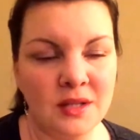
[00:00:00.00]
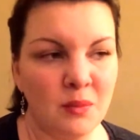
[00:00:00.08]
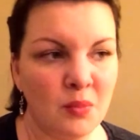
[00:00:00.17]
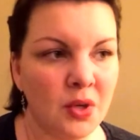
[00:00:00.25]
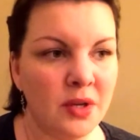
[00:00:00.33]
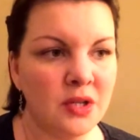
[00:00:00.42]
I'm
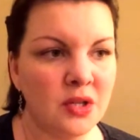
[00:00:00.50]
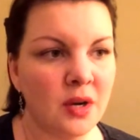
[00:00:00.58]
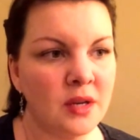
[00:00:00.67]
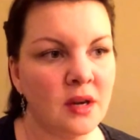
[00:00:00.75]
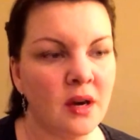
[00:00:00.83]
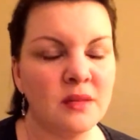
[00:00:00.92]
pretty sure I
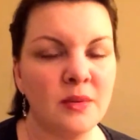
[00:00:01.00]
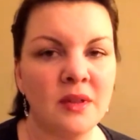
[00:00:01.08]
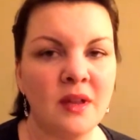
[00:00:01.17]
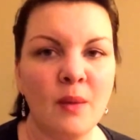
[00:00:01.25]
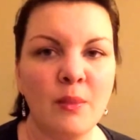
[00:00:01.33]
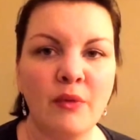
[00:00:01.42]
talked about
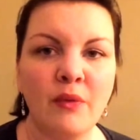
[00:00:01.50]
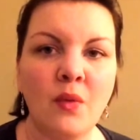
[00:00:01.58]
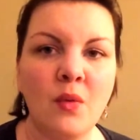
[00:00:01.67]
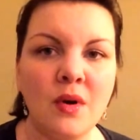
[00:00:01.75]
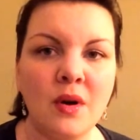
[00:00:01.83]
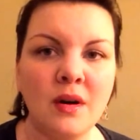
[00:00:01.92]
that
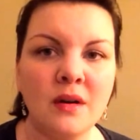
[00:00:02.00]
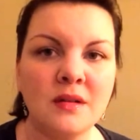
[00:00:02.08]
before.